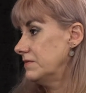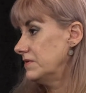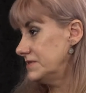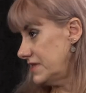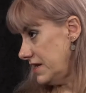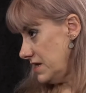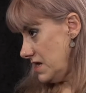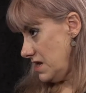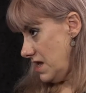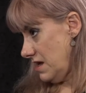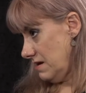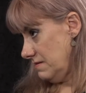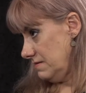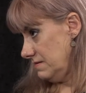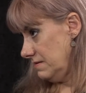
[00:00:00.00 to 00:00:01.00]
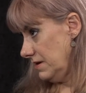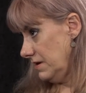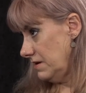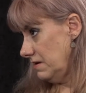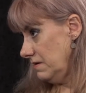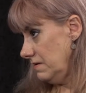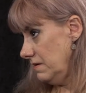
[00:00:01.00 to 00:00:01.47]
Oh, is that it now? You
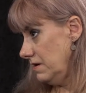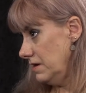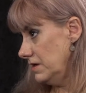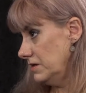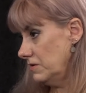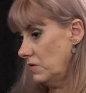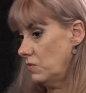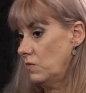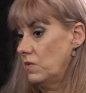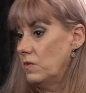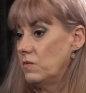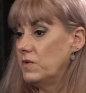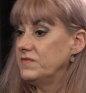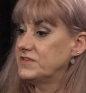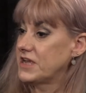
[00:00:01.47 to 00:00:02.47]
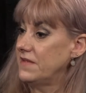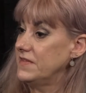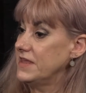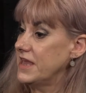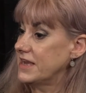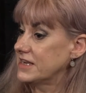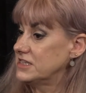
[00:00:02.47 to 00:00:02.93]
know, we've done
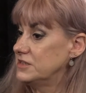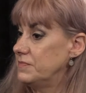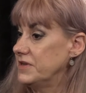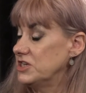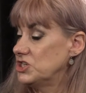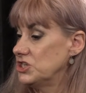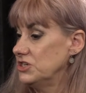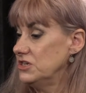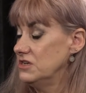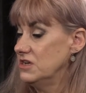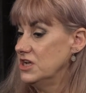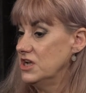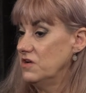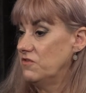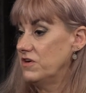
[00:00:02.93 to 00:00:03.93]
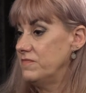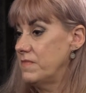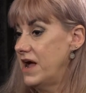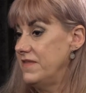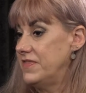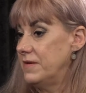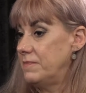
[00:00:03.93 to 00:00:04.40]
the exhibition. We've
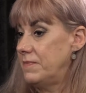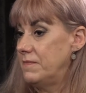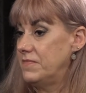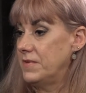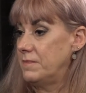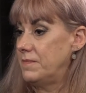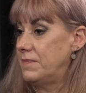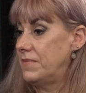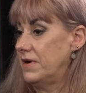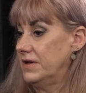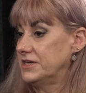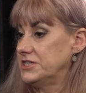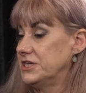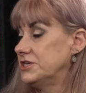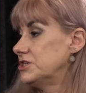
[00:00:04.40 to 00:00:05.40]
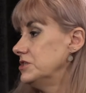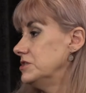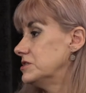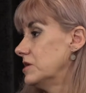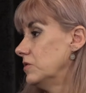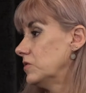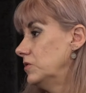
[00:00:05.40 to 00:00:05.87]
made the, the
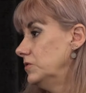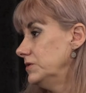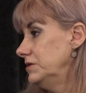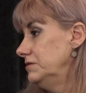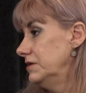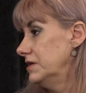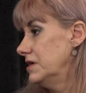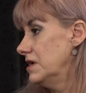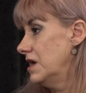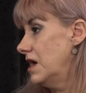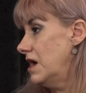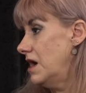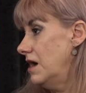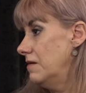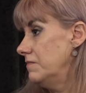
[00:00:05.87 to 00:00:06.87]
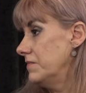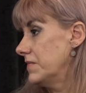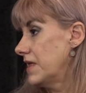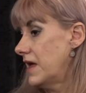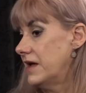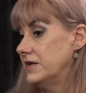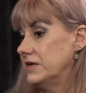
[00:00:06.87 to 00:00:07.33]
politicians look good. Um,
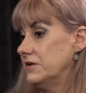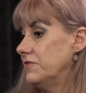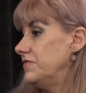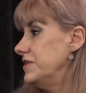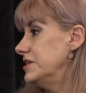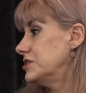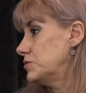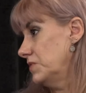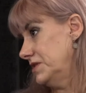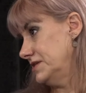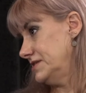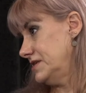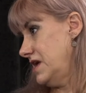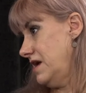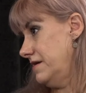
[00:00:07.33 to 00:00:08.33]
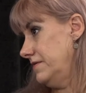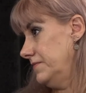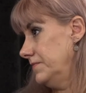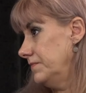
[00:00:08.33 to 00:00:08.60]
uh, you finished with us now.